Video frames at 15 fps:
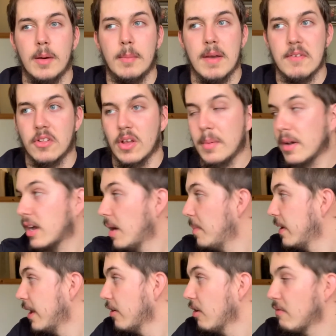Every time I come in
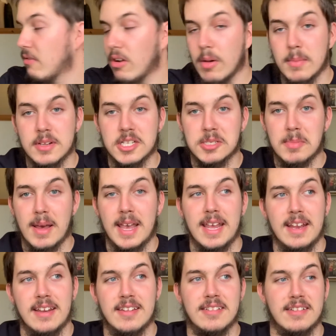here I feel like I'm in
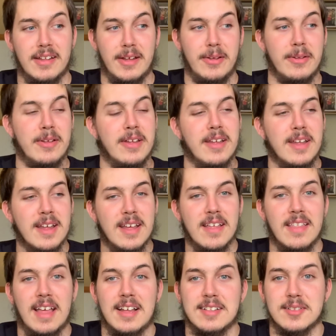Spain, so
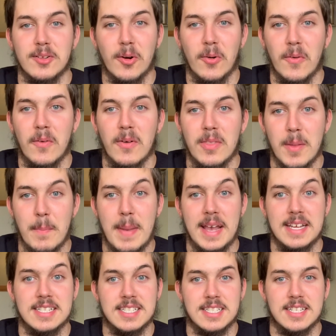that's not the
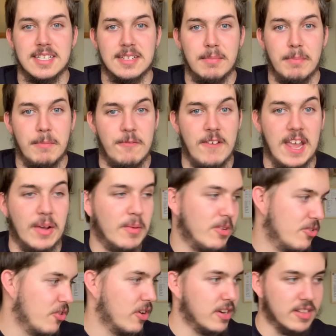best thing when you're
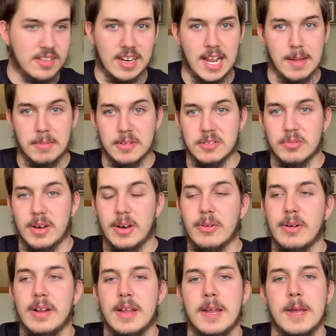trying to sleep as well,
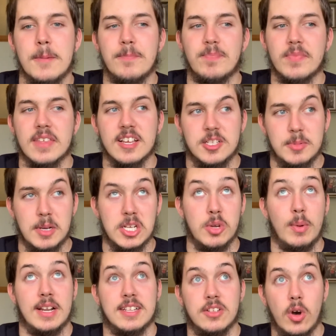especially when
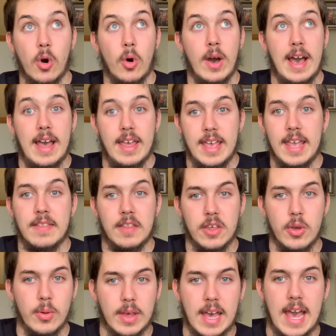it's hot in the
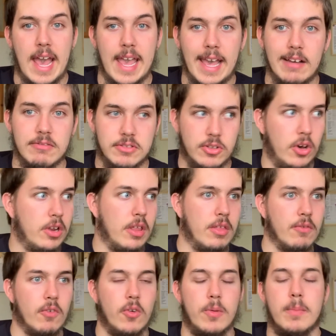UK outside of the
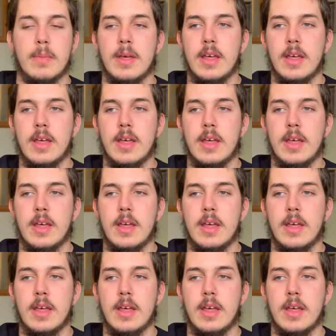room.